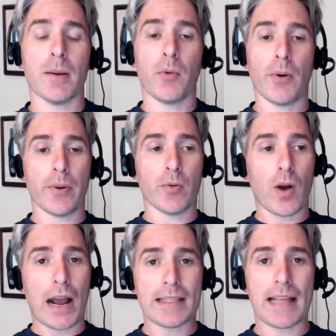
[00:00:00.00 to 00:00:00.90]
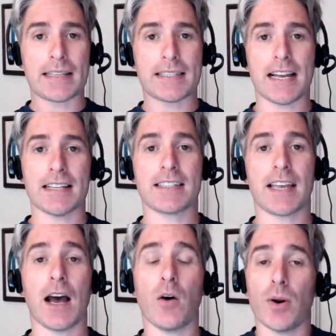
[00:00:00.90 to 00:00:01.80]
Remember, when we rate that sud
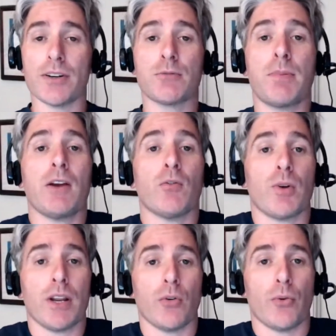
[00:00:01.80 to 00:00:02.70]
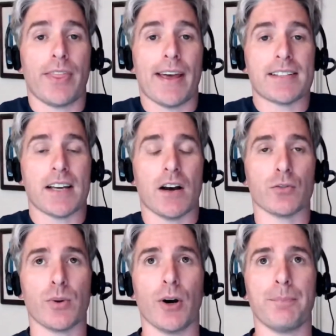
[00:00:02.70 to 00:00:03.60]
scale, we're just being real with
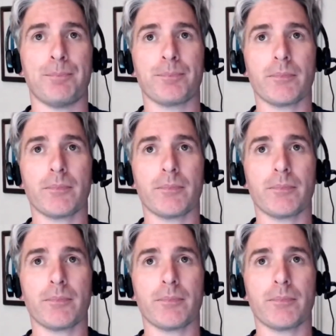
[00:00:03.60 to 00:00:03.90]
ourselves. We're not